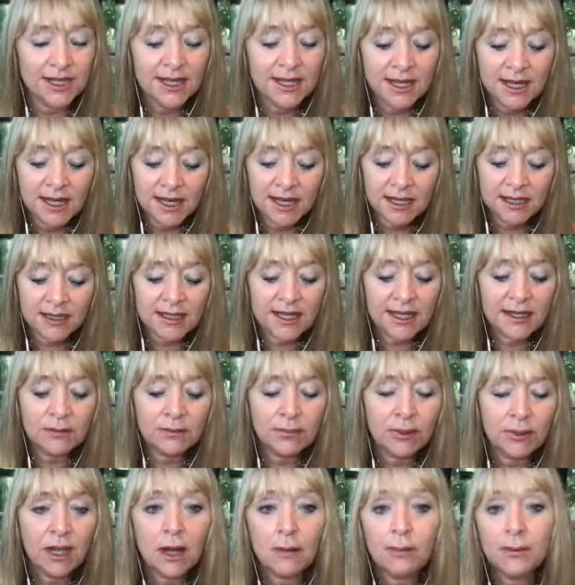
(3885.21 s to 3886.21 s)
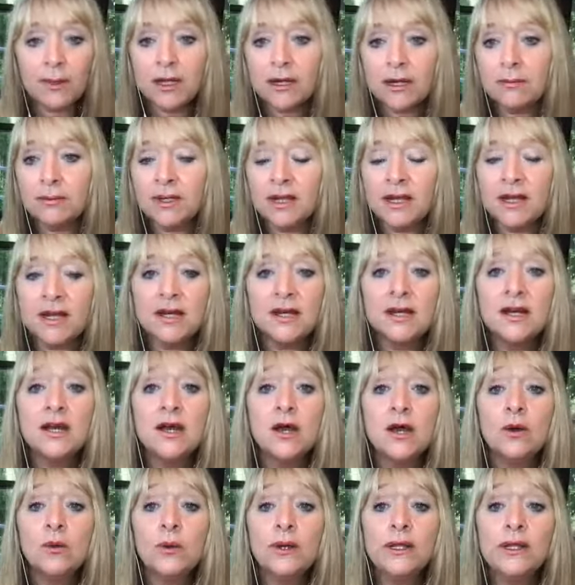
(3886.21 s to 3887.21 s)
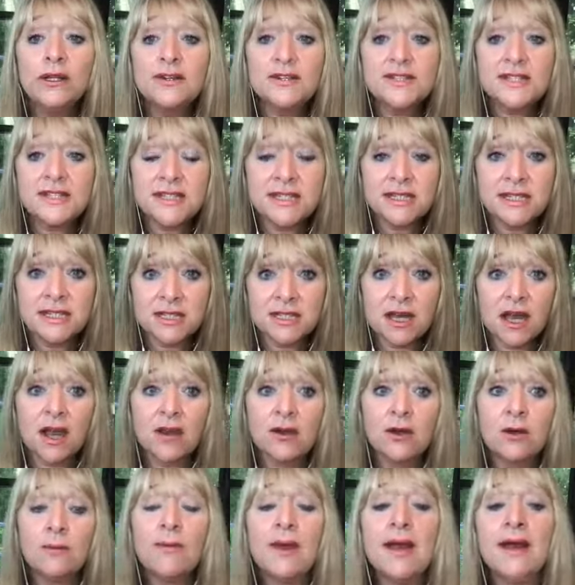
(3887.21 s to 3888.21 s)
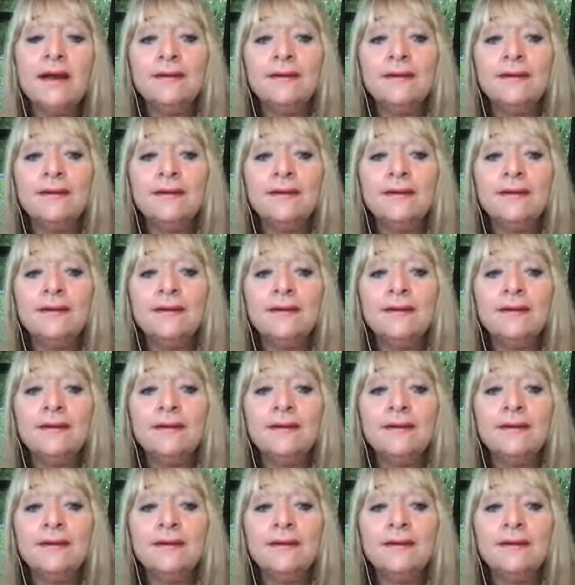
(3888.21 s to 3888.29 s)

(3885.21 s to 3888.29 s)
And then blah, blah, blah, we lost the entire amount.